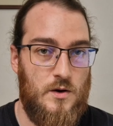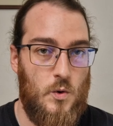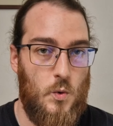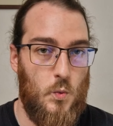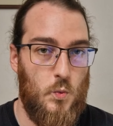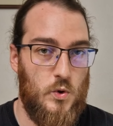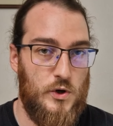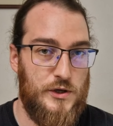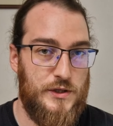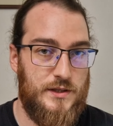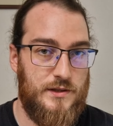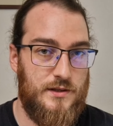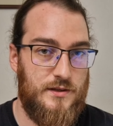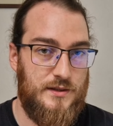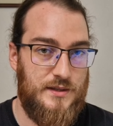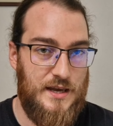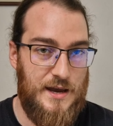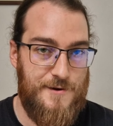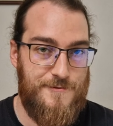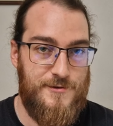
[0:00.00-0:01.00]
would
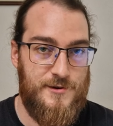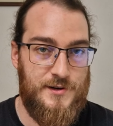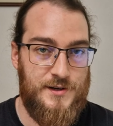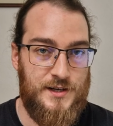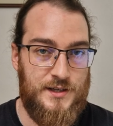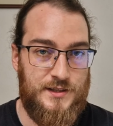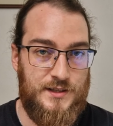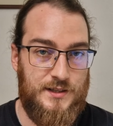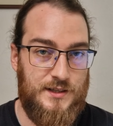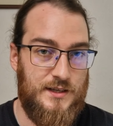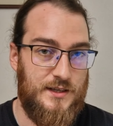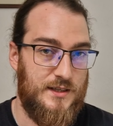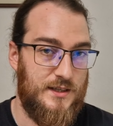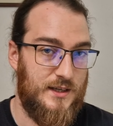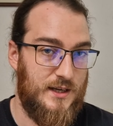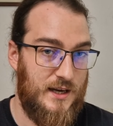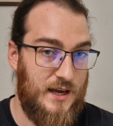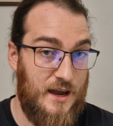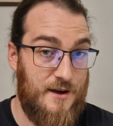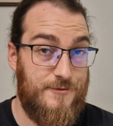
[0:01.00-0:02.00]
definitely
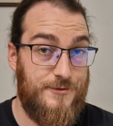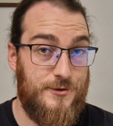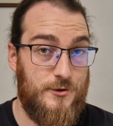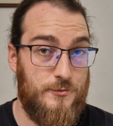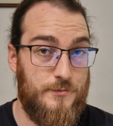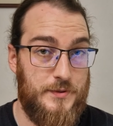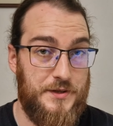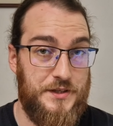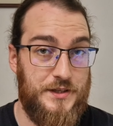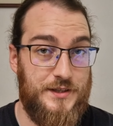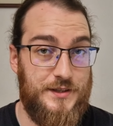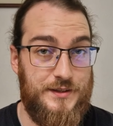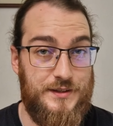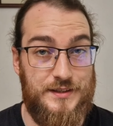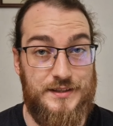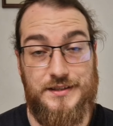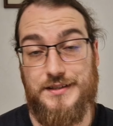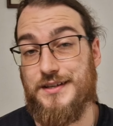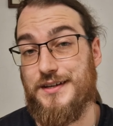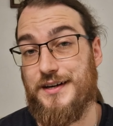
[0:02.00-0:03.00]
have to be
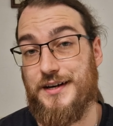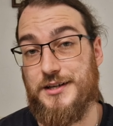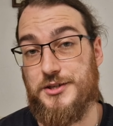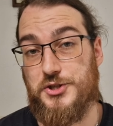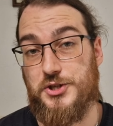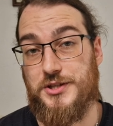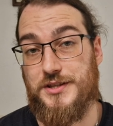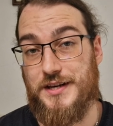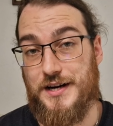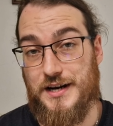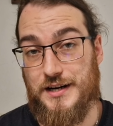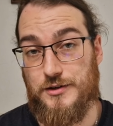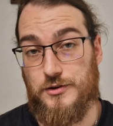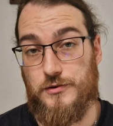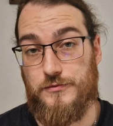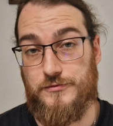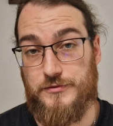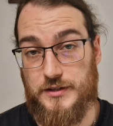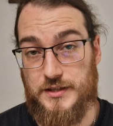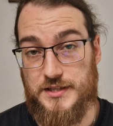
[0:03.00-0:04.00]
the
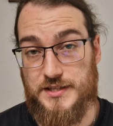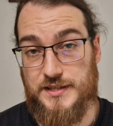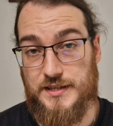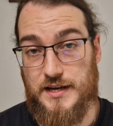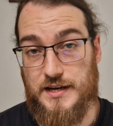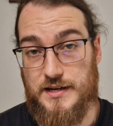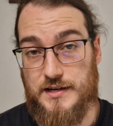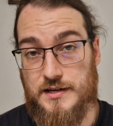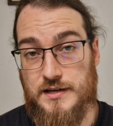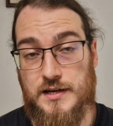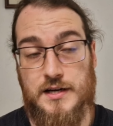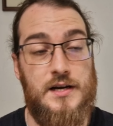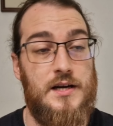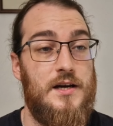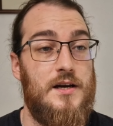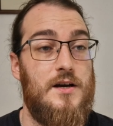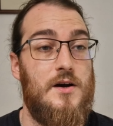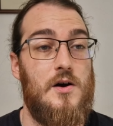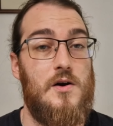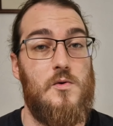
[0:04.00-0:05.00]
Regidrago V-Star,
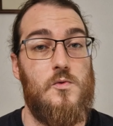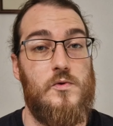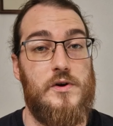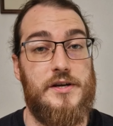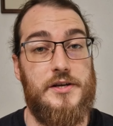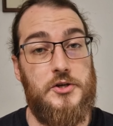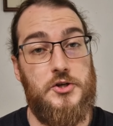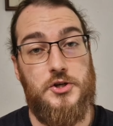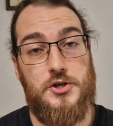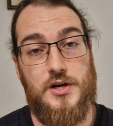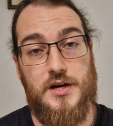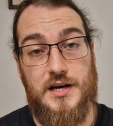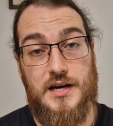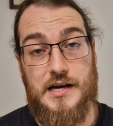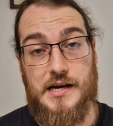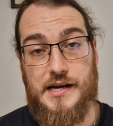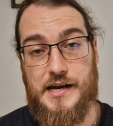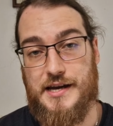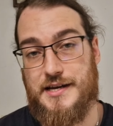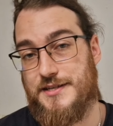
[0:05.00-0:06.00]
which
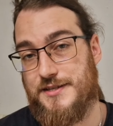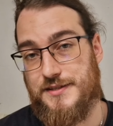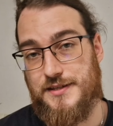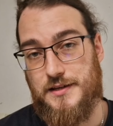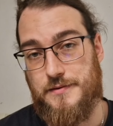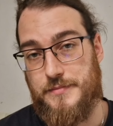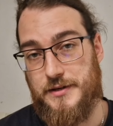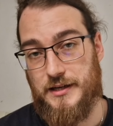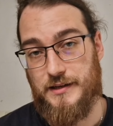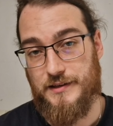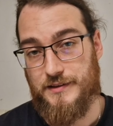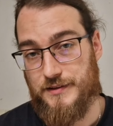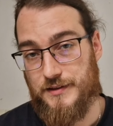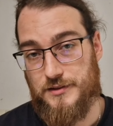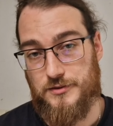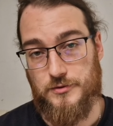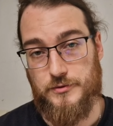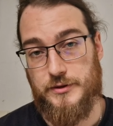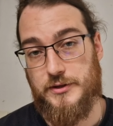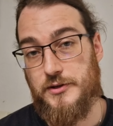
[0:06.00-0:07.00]
has the ability
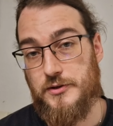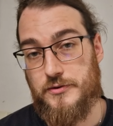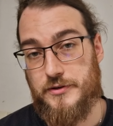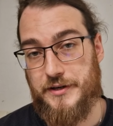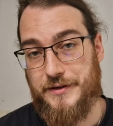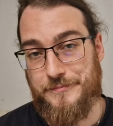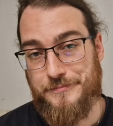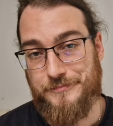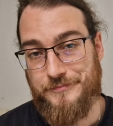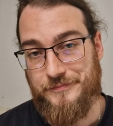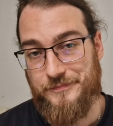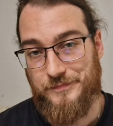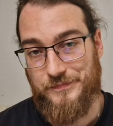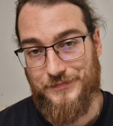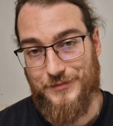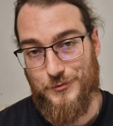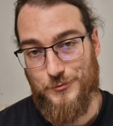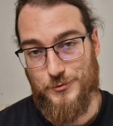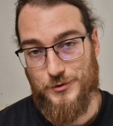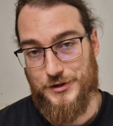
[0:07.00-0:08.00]
to cure him,
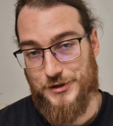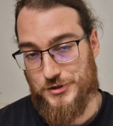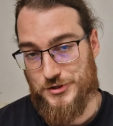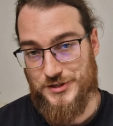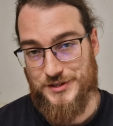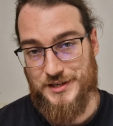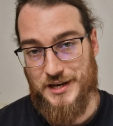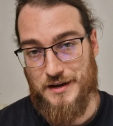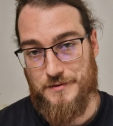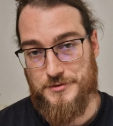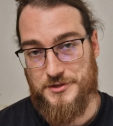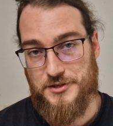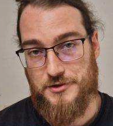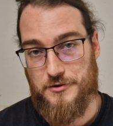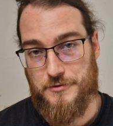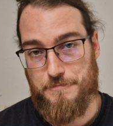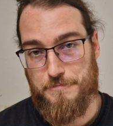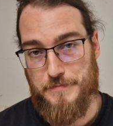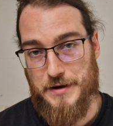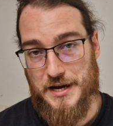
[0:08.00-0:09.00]
which snipes your
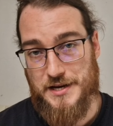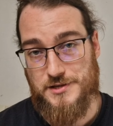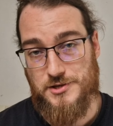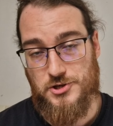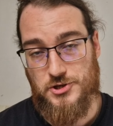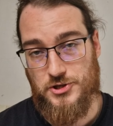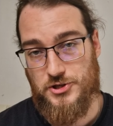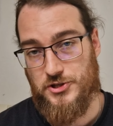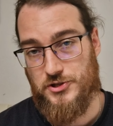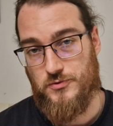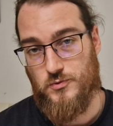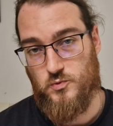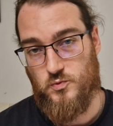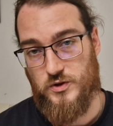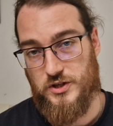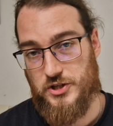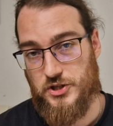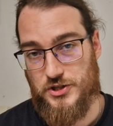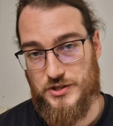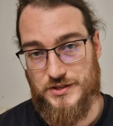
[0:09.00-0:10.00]
bench,
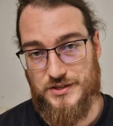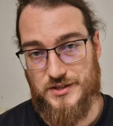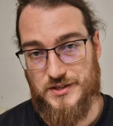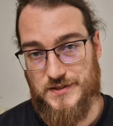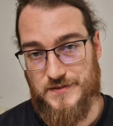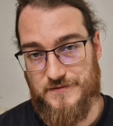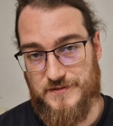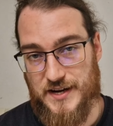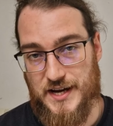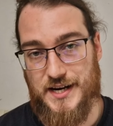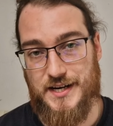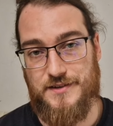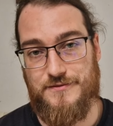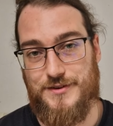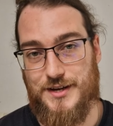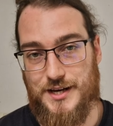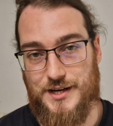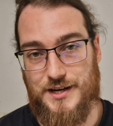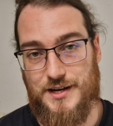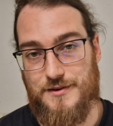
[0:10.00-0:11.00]
which is very,
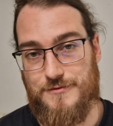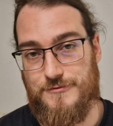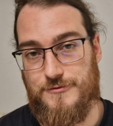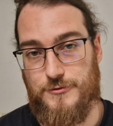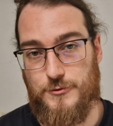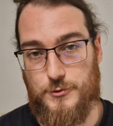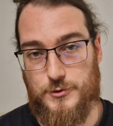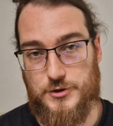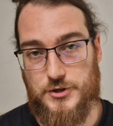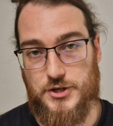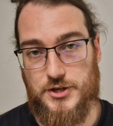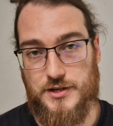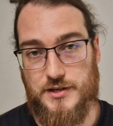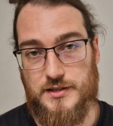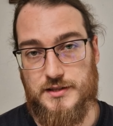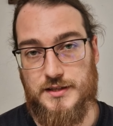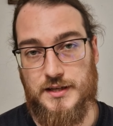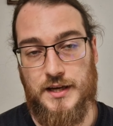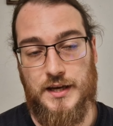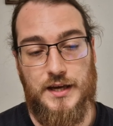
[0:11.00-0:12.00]
very
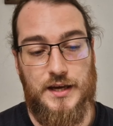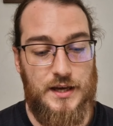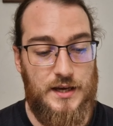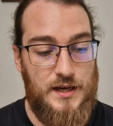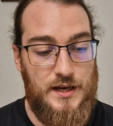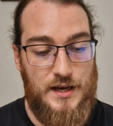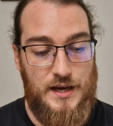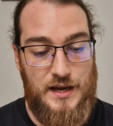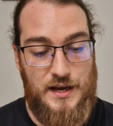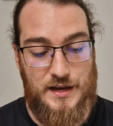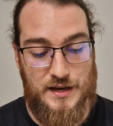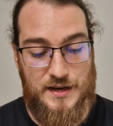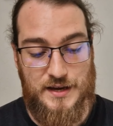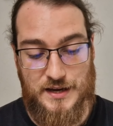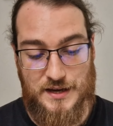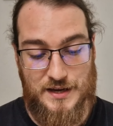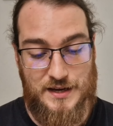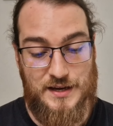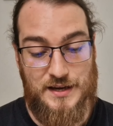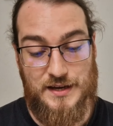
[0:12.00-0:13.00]
unfortunate,
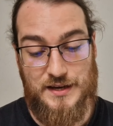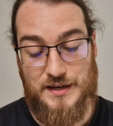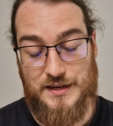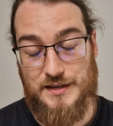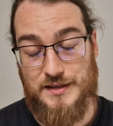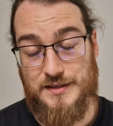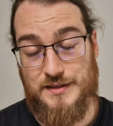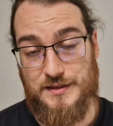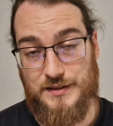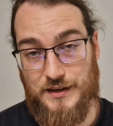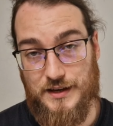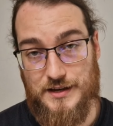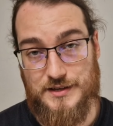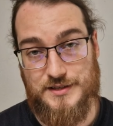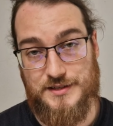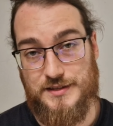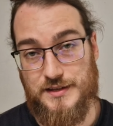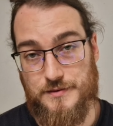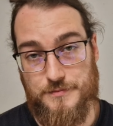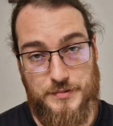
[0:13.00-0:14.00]
and has
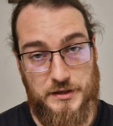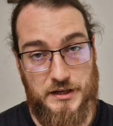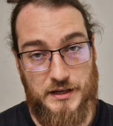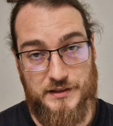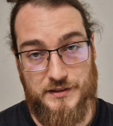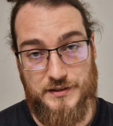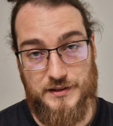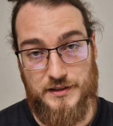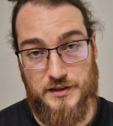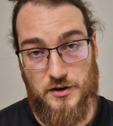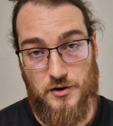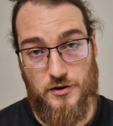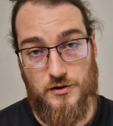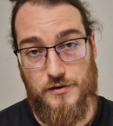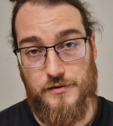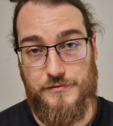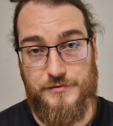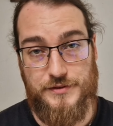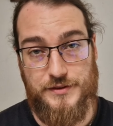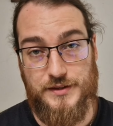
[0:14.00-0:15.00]
the ability
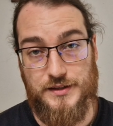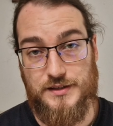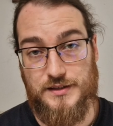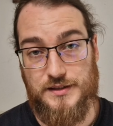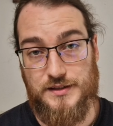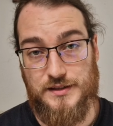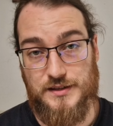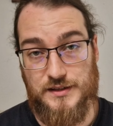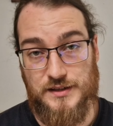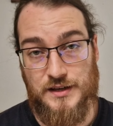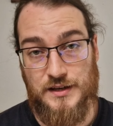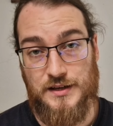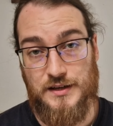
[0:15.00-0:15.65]
of the